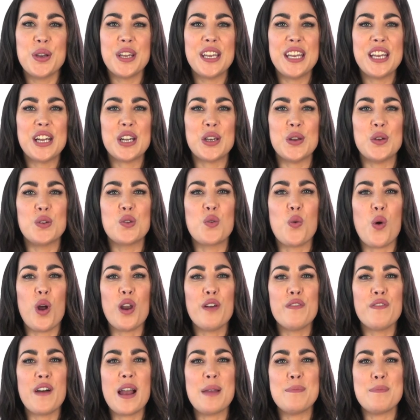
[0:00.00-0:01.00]
can include
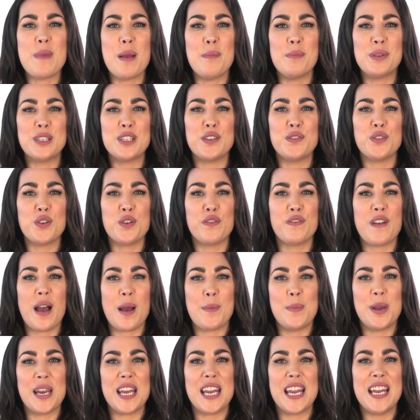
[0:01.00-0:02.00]
qualified members of your
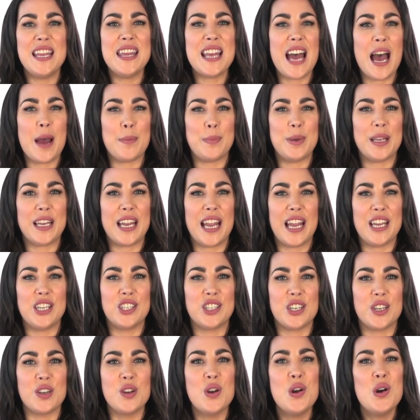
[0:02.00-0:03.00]
family in the
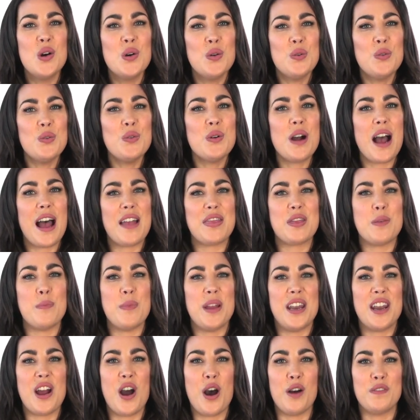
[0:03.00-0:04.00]
application or add them
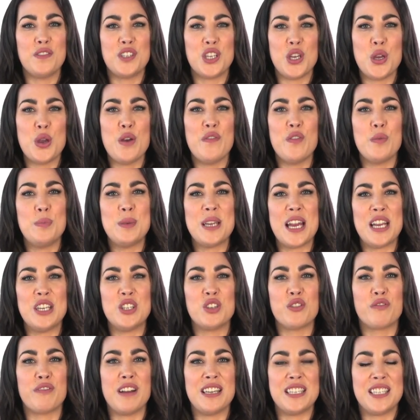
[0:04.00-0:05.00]
in after you have obtained
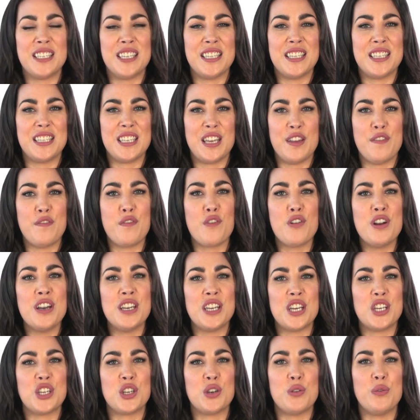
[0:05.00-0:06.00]
your residency for an
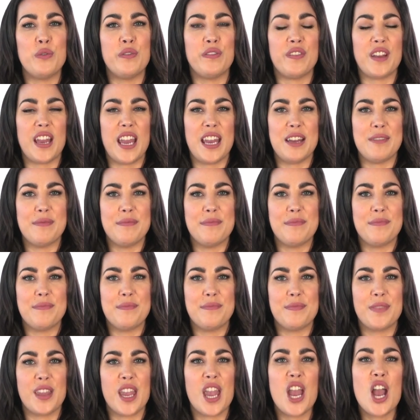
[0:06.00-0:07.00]
additional fee.
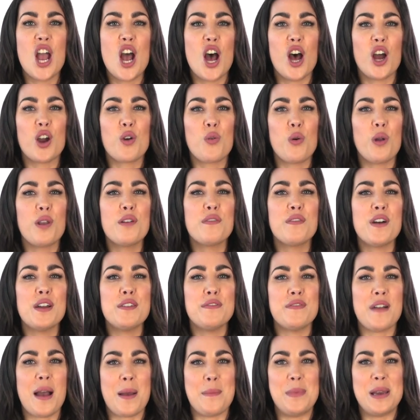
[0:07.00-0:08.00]
A qualified
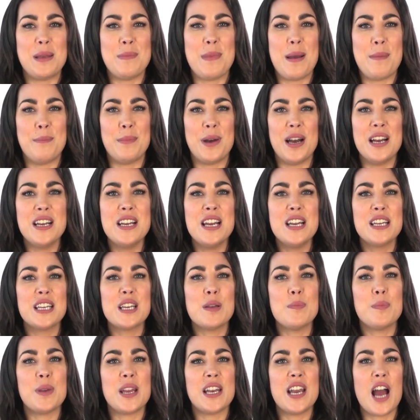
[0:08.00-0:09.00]
family member
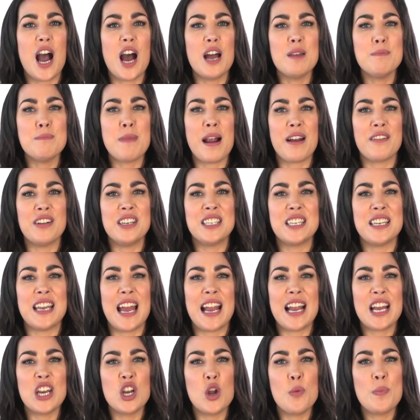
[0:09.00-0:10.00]
can be an unmarried and
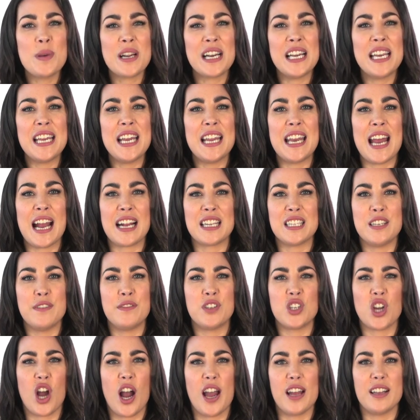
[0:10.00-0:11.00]
economically inactive
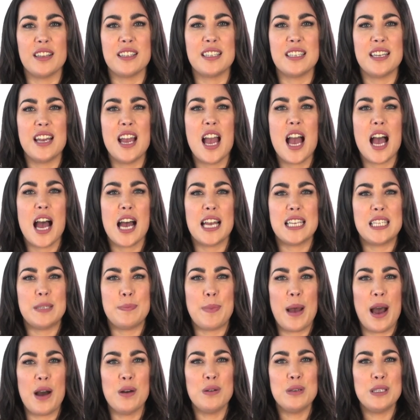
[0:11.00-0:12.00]
child, a
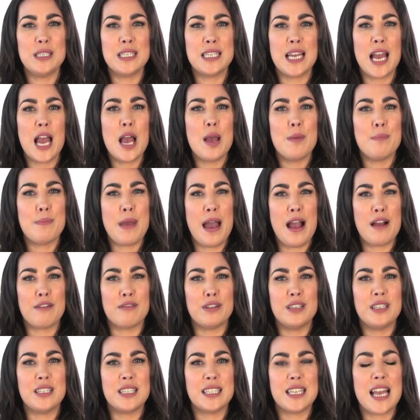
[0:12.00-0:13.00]
spouse,
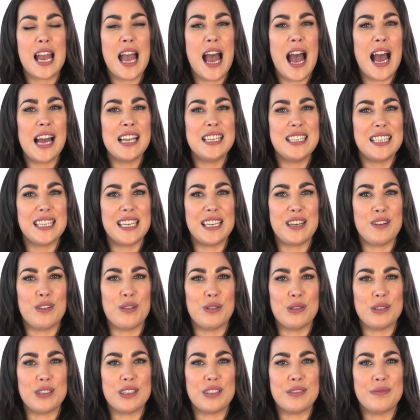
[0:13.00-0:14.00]
parents, and
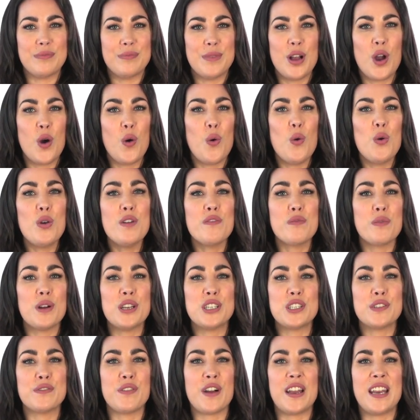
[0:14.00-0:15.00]
in-laws, all of
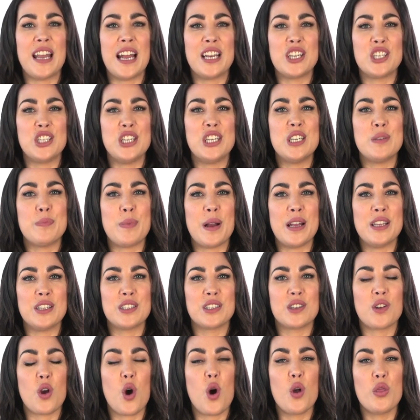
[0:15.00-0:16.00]
which are financially
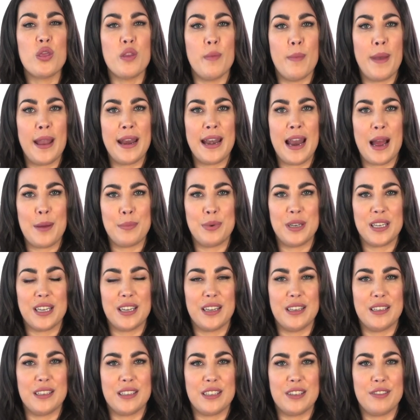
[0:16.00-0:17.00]
dependent on the main
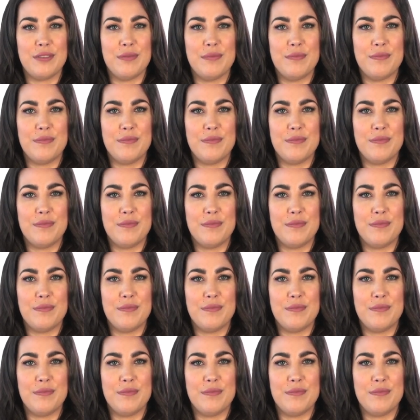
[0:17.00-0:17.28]
applicant.